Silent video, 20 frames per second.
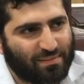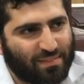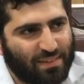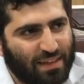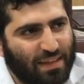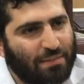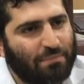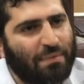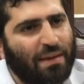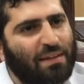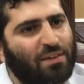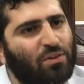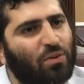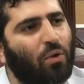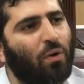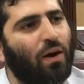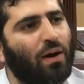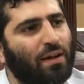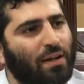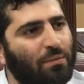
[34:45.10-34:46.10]
He made
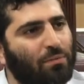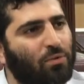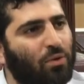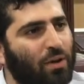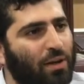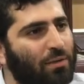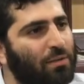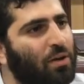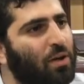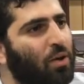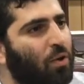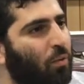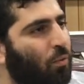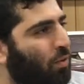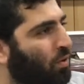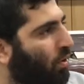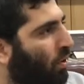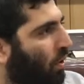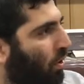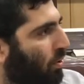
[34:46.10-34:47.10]
Kohanim. Kohanim.
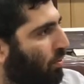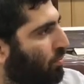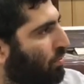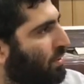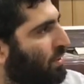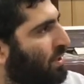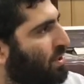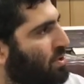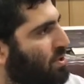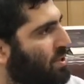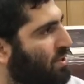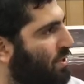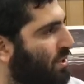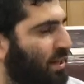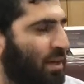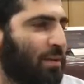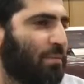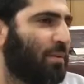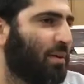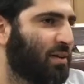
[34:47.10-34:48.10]
We're all religious
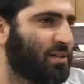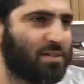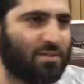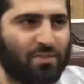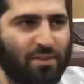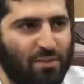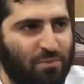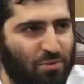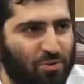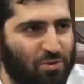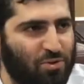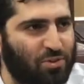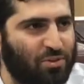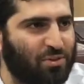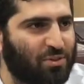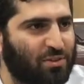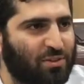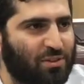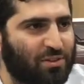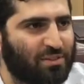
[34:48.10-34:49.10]
today because of him. You should
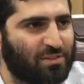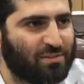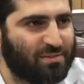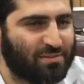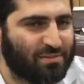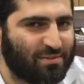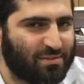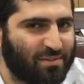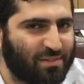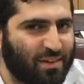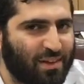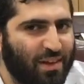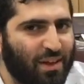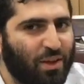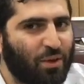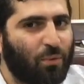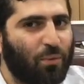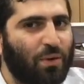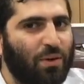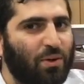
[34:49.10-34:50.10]
know that.
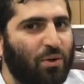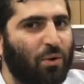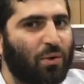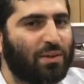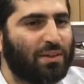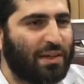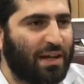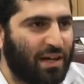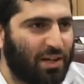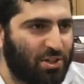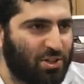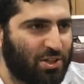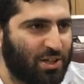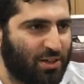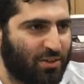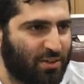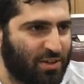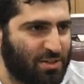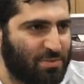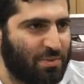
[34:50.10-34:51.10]
We know what
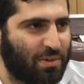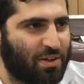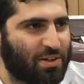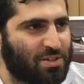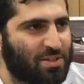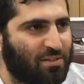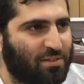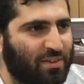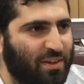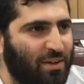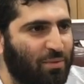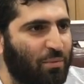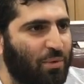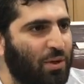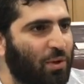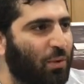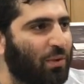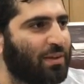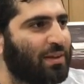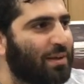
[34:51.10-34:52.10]
Kasher is because of him. We
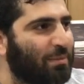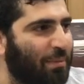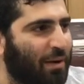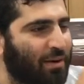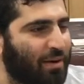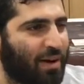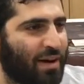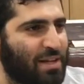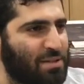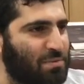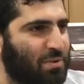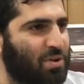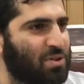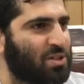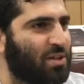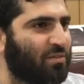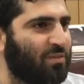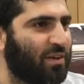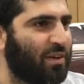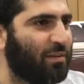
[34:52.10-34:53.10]
know what Gemara is because
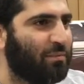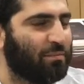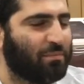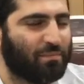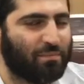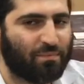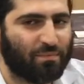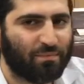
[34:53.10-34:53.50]
of him.